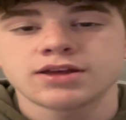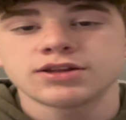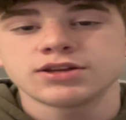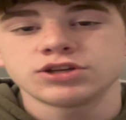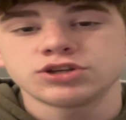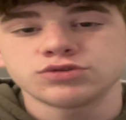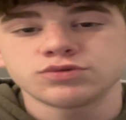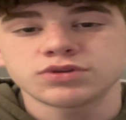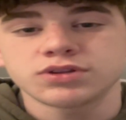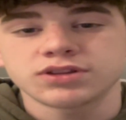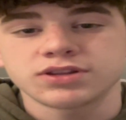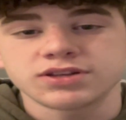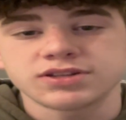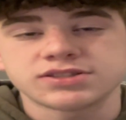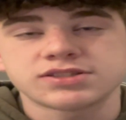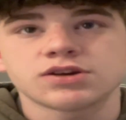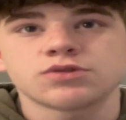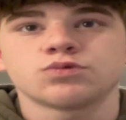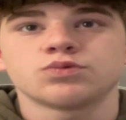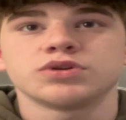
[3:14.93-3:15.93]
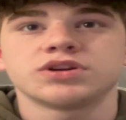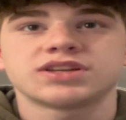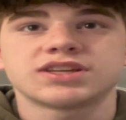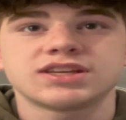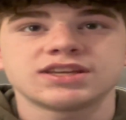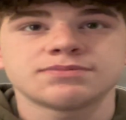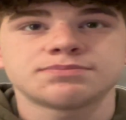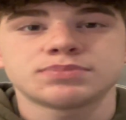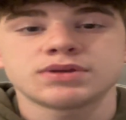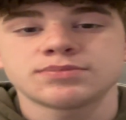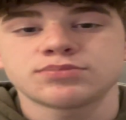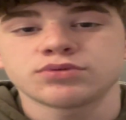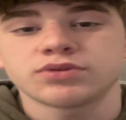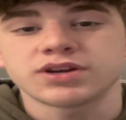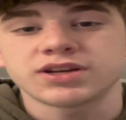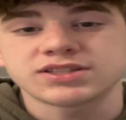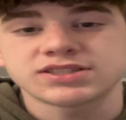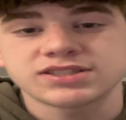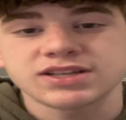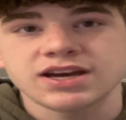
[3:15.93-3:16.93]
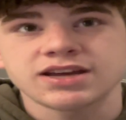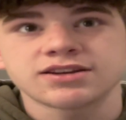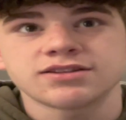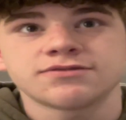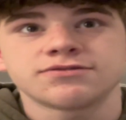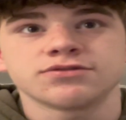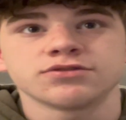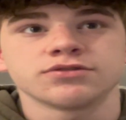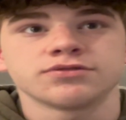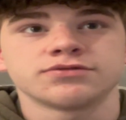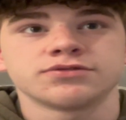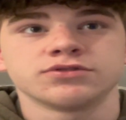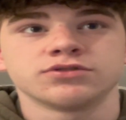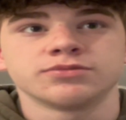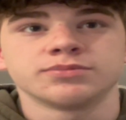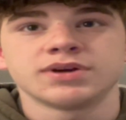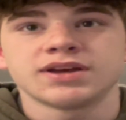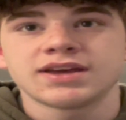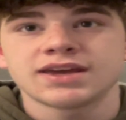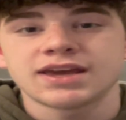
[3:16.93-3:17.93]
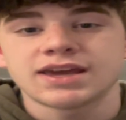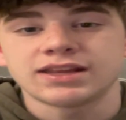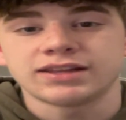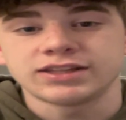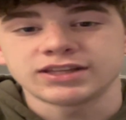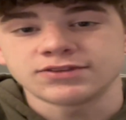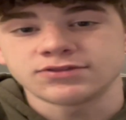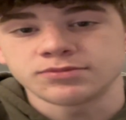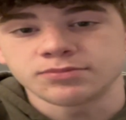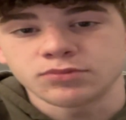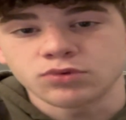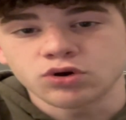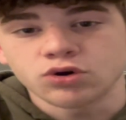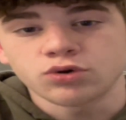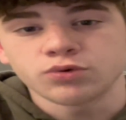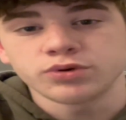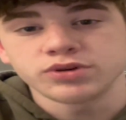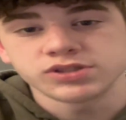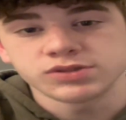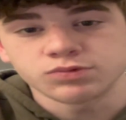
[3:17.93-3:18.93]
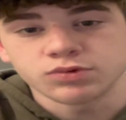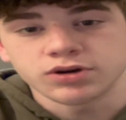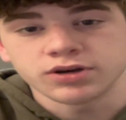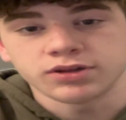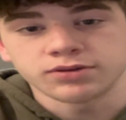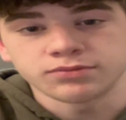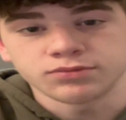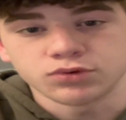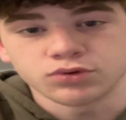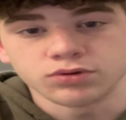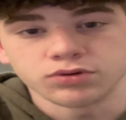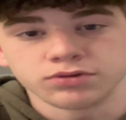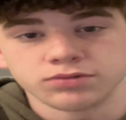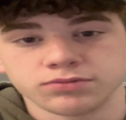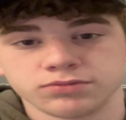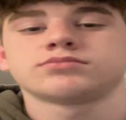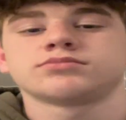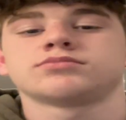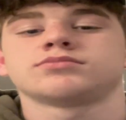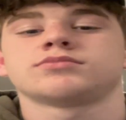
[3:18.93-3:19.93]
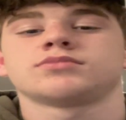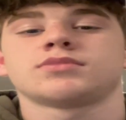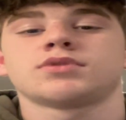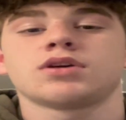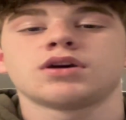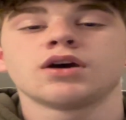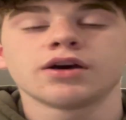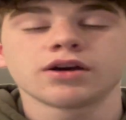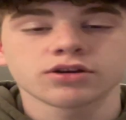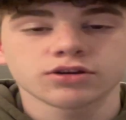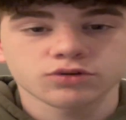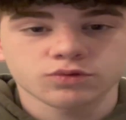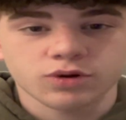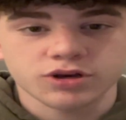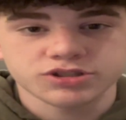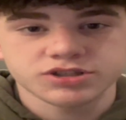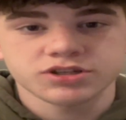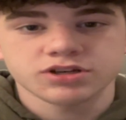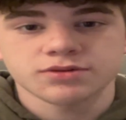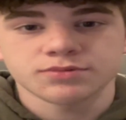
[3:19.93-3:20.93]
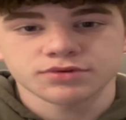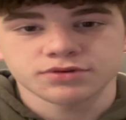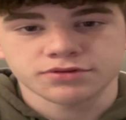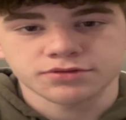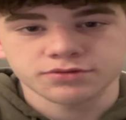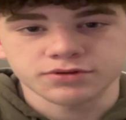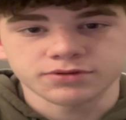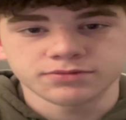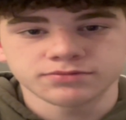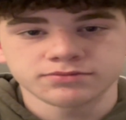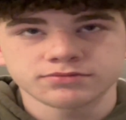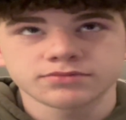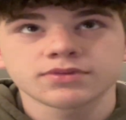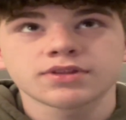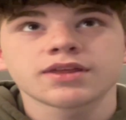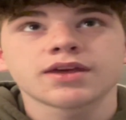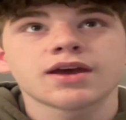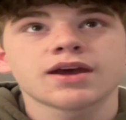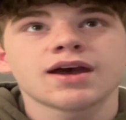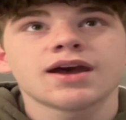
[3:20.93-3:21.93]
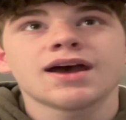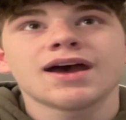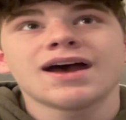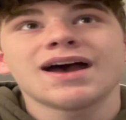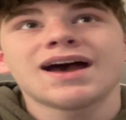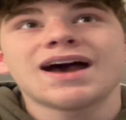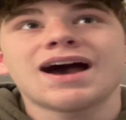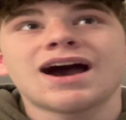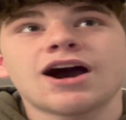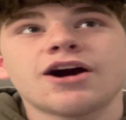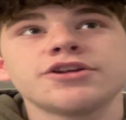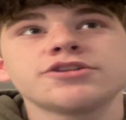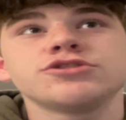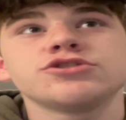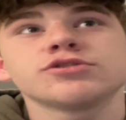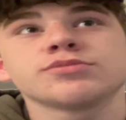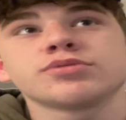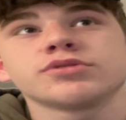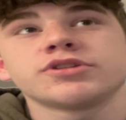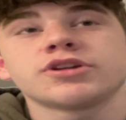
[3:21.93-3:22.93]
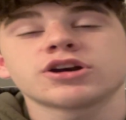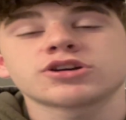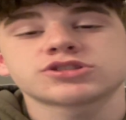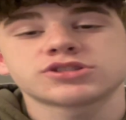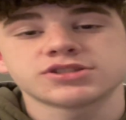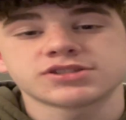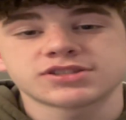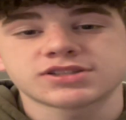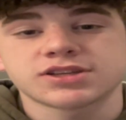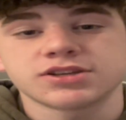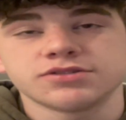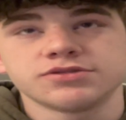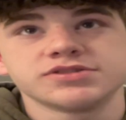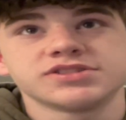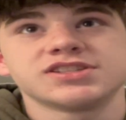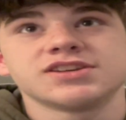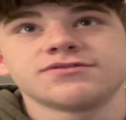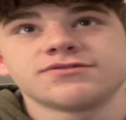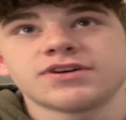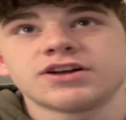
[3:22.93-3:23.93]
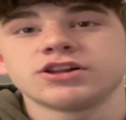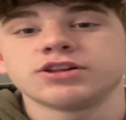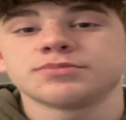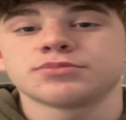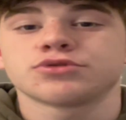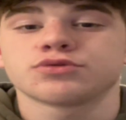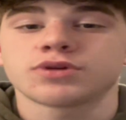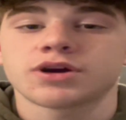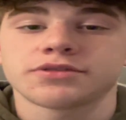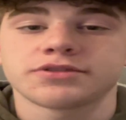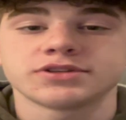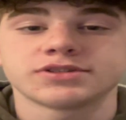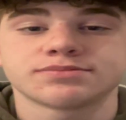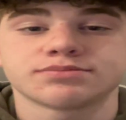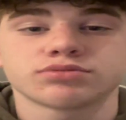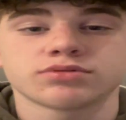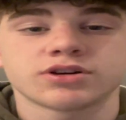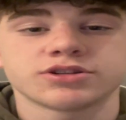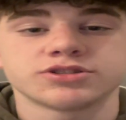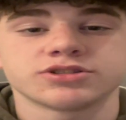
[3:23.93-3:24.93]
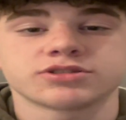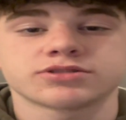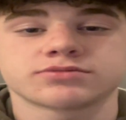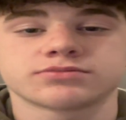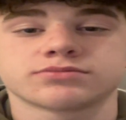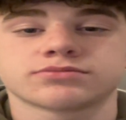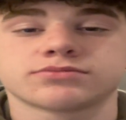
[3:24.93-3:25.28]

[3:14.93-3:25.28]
Doing this would keep people excited for the film and leave them always wanting more. Question number 3. How did your production skills develop throughout this project?